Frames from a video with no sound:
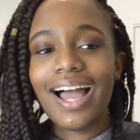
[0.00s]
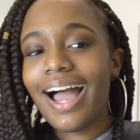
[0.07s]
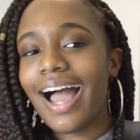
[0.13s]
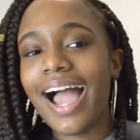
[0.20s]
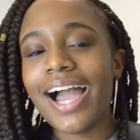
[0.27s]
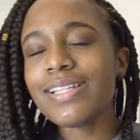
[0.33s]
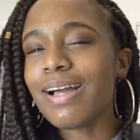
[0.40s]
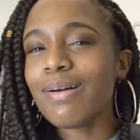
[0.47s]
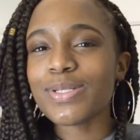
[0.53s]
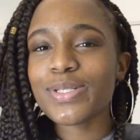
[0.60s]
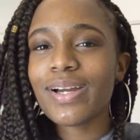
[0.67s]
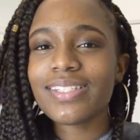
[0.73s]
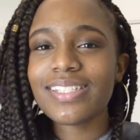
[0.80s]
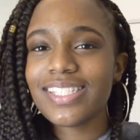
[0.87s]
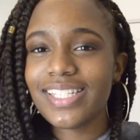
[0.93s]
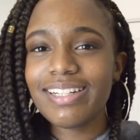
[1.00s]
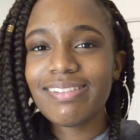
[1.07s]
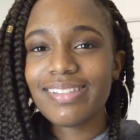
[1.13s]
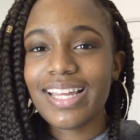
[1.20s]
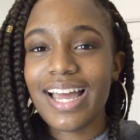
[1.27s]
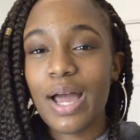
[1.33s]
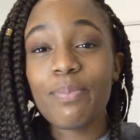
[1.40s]
I'm not sure I
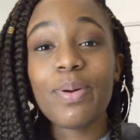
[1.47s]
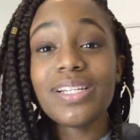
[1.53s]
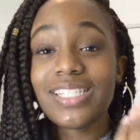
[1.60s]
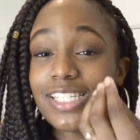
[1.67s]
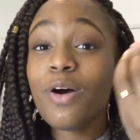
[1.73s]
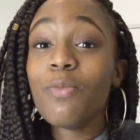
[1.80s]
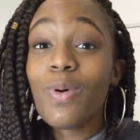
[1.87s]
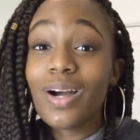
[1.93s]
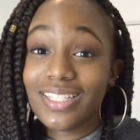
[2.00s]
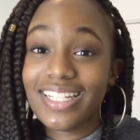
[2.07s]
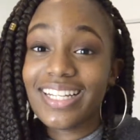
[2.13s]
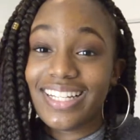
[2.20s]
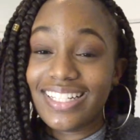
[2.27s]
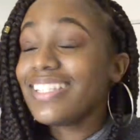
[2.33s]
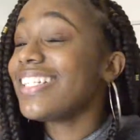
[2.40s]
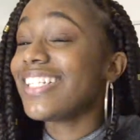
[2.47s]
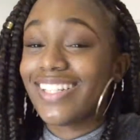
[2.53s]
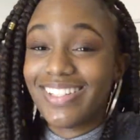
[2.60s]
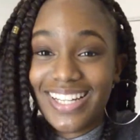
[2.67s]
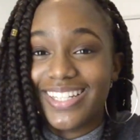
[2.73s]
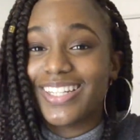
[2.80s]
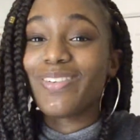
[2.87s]
deserved that, but someone did. So
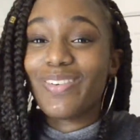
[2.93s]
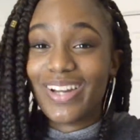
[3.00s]
either